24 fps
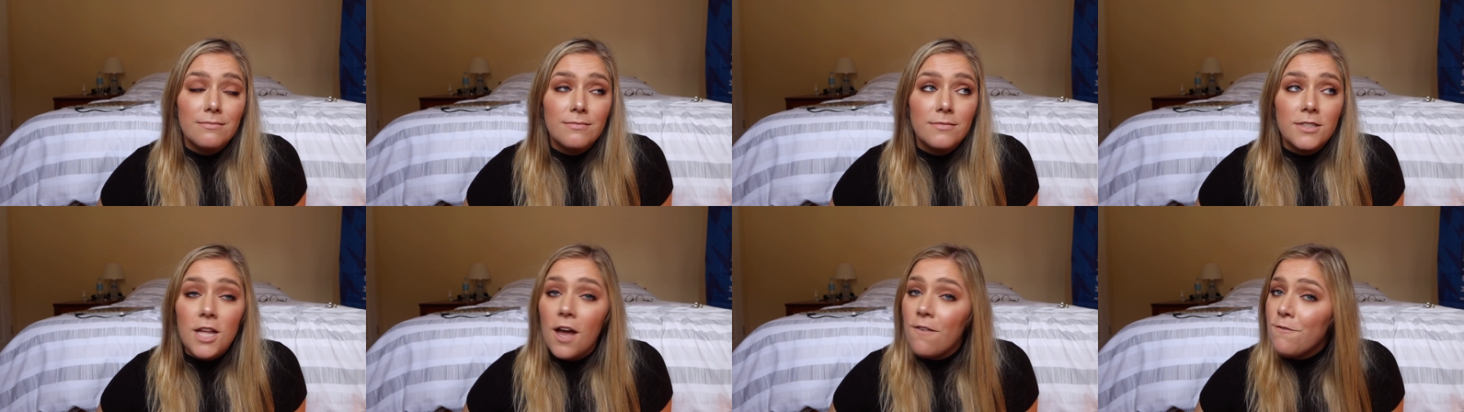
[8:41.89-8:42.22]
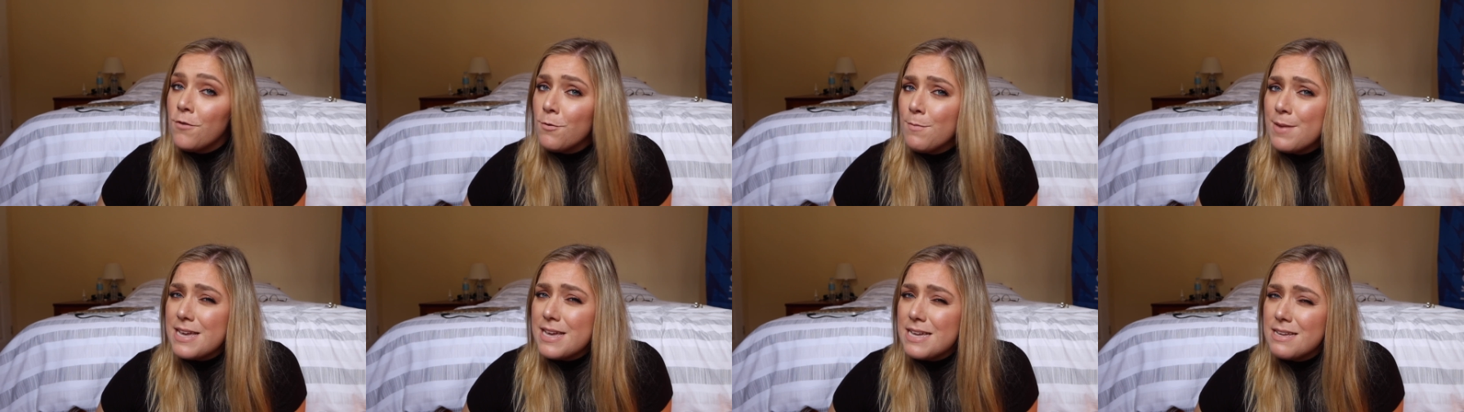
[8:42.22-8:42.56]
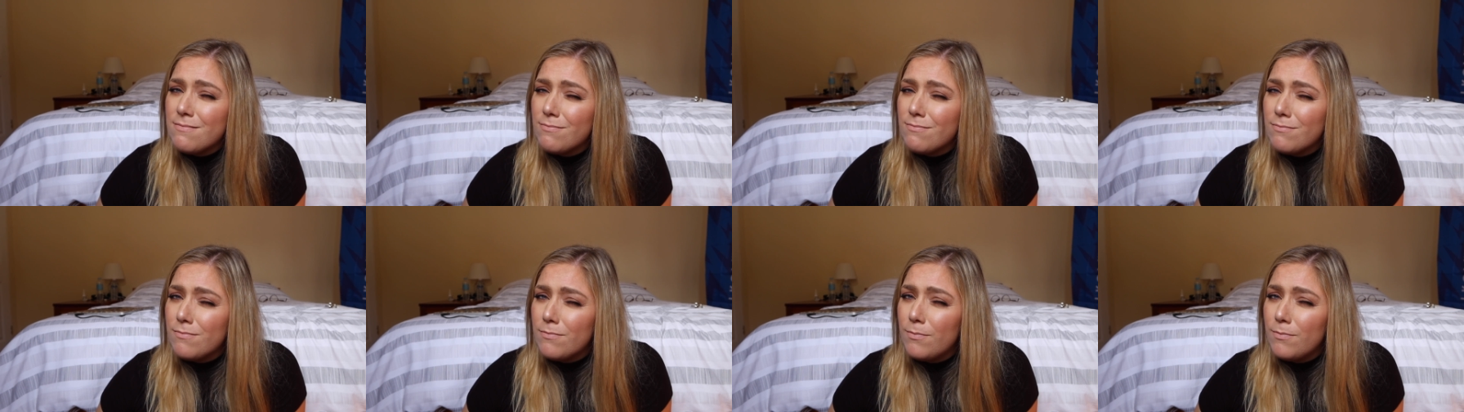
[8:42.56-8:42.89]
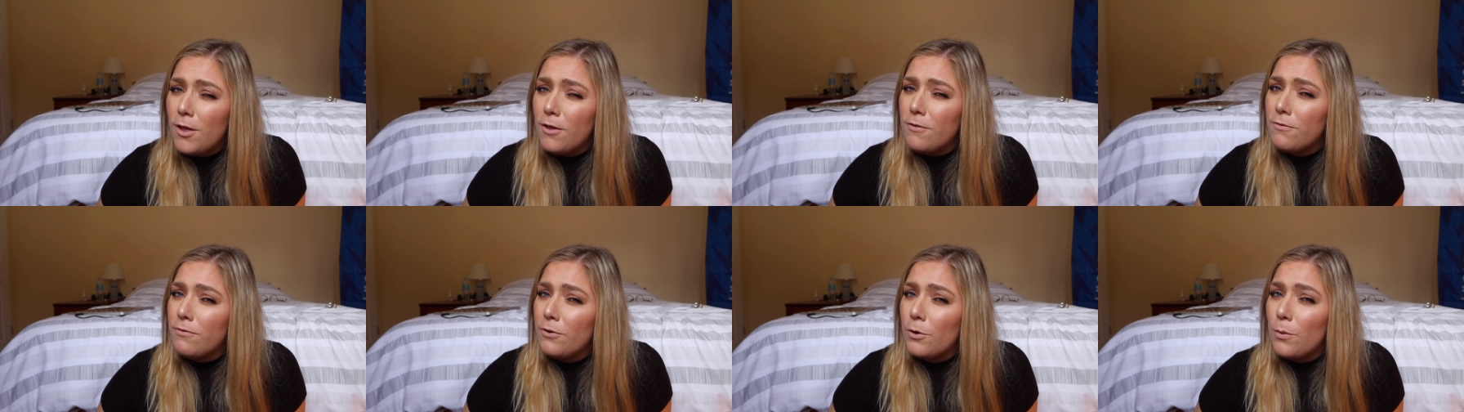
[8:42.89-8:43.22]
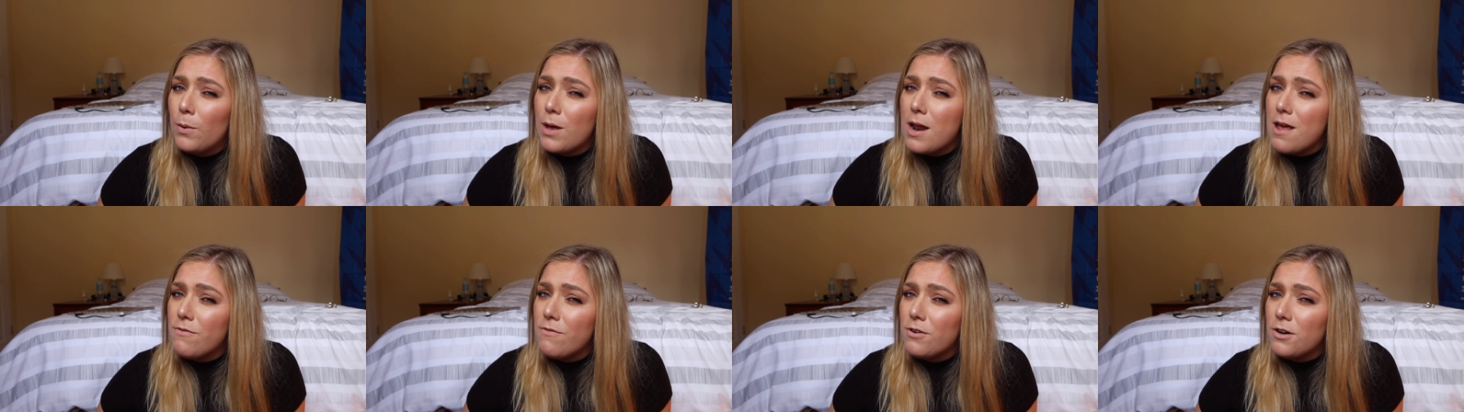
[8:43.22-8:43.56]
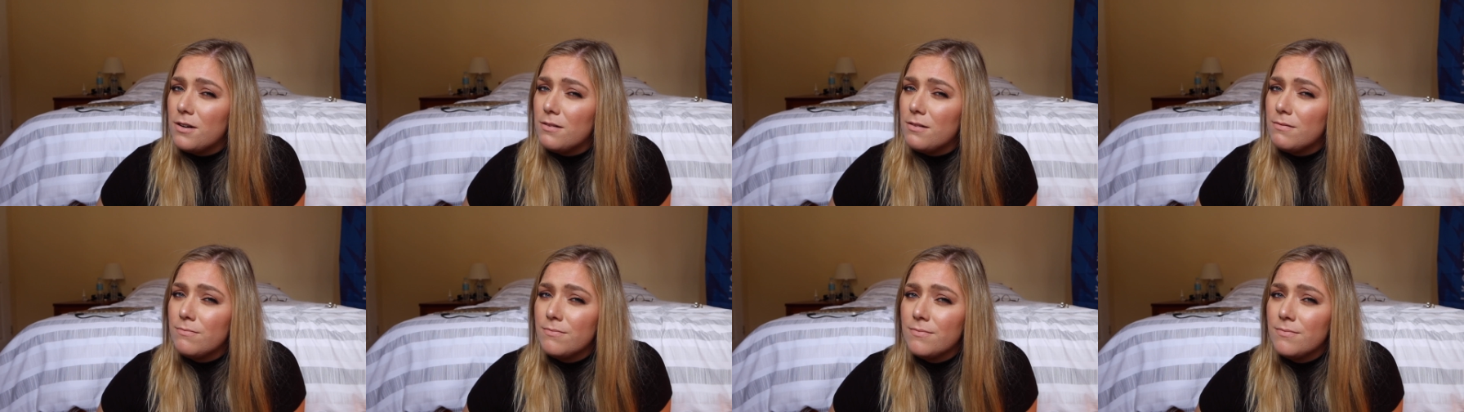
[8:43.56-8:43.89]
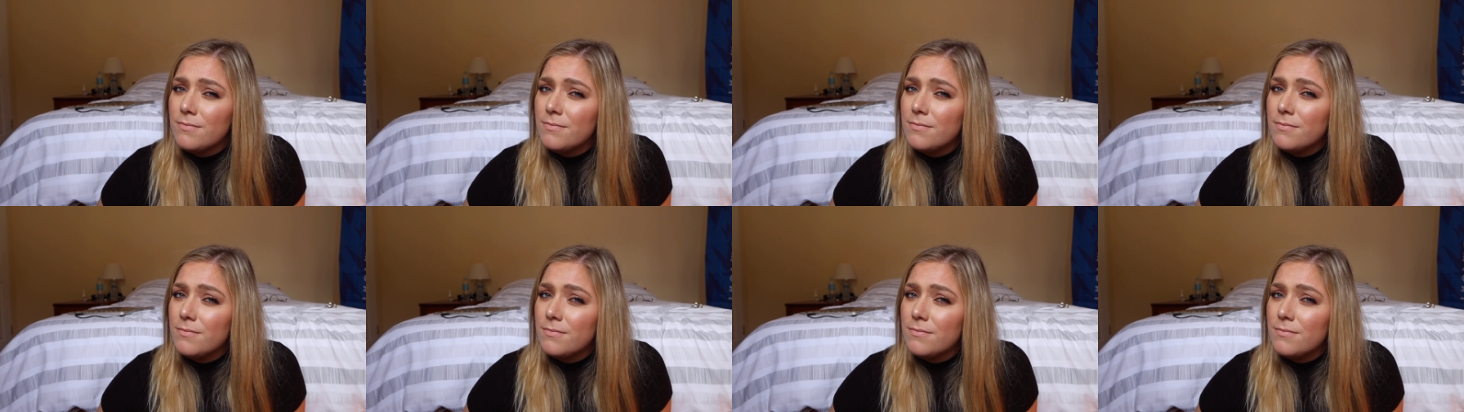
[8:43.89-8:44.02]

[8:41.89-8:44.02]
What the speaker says: Not for me, but for whatever